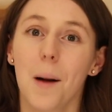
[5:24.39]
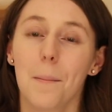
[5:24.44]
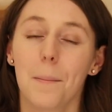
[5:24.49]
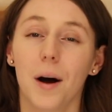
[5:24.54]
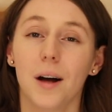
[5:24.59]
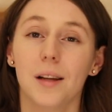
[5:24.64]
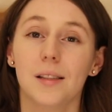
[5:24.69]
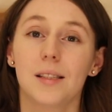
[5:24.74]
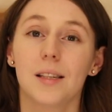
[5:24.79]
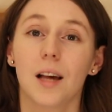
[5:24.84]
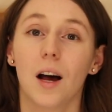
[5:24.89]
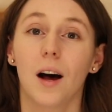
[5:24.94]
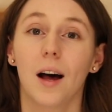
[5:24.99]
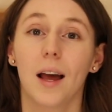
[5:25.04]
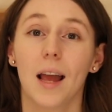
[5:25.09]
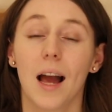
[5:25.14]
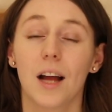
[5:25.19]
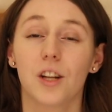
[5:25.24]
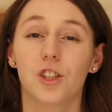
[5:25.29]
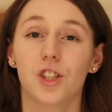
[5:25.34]
but
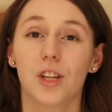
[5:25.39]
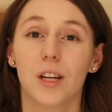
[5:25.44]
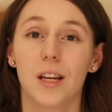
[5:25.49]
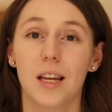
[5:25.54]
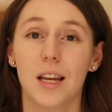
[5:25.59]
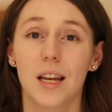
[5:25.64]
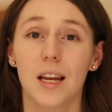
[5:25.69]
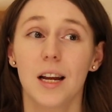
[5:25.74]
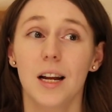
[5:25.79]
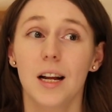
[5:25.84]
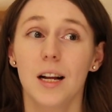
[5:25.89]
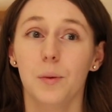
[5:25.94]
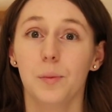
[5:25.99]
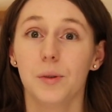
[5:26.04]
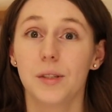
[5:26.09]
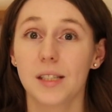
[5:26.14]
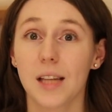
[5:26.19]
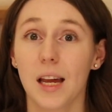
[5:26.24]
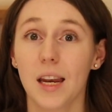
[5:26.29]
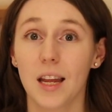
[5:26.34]
I actually
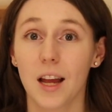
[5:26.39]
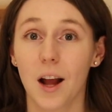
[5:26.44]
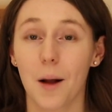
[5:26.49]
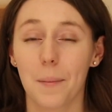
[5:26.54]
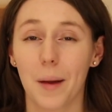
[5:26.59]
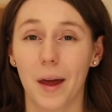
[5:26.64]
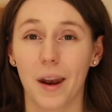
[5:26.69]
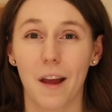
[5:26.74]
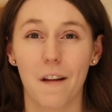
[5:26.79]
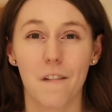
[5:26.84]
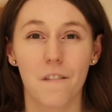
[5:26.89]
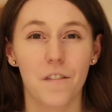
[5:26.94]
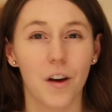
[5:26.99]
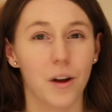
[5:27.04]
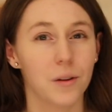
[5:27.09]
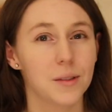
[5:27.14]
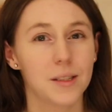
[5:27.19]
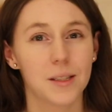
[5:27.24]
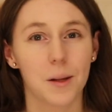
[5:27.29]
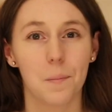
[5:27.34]
was standing up and I
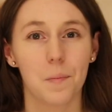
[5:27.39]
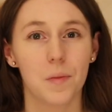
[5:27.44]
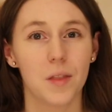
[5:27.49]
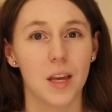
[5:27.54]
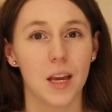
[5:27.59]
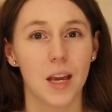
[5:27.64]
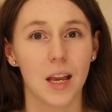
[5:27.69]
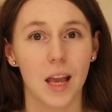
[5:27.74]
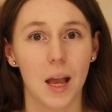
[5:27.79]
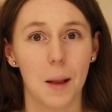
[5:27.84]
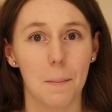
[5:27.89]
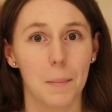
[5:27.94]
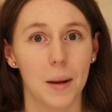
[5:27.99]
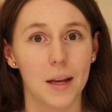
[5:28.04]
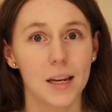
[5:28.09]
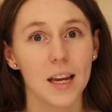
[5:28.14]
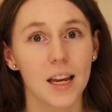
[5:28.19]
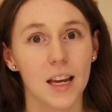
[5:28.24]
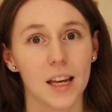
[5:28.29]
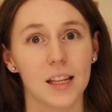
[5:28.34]
felt something in
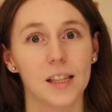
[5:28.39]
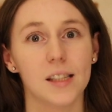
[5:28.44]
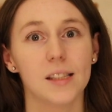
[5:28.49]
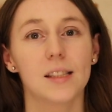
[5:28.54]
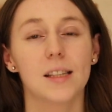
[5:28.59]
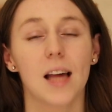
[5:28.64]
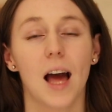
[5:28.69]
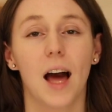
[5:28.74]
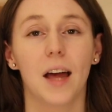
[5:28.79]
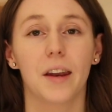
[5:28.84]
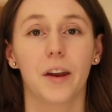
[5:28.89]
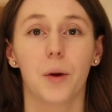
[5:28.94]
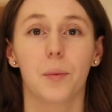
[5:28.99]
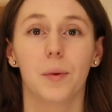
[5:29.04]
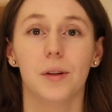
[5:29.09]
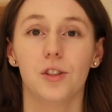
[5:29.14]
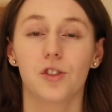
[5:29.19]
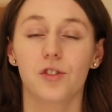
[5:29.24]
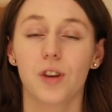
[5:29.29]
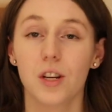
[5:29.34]
my knickers, and I
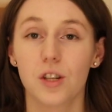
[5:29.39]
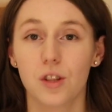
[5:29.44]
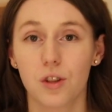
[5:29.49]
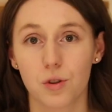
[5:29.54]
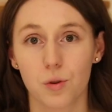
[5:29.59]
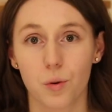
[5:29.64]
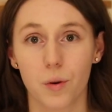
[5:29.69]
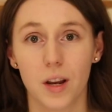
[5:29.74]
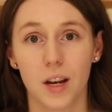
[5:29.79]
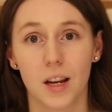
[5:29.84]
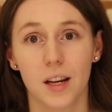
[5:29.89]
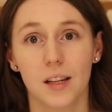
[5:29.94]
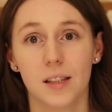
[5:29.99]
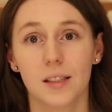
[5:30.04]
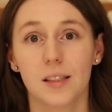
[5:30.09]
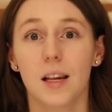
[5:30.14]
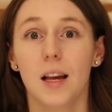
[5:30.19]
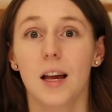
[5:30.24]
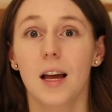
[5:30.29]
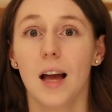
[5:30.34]
went straight to the
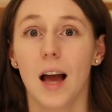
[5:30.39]
toilet